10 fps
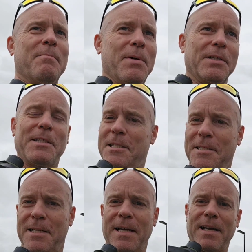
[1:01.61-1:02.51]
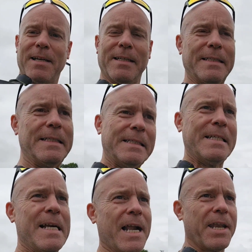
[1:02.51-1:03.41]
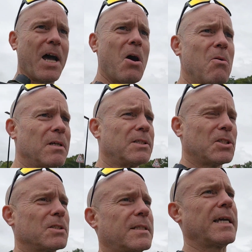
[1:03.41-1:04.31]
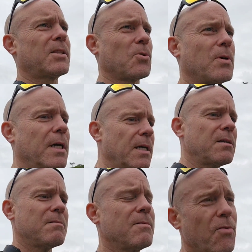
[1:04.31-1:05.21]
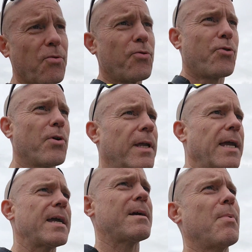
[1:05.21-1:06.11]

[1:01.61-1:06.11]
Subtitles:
But now, just get to Irun, 30k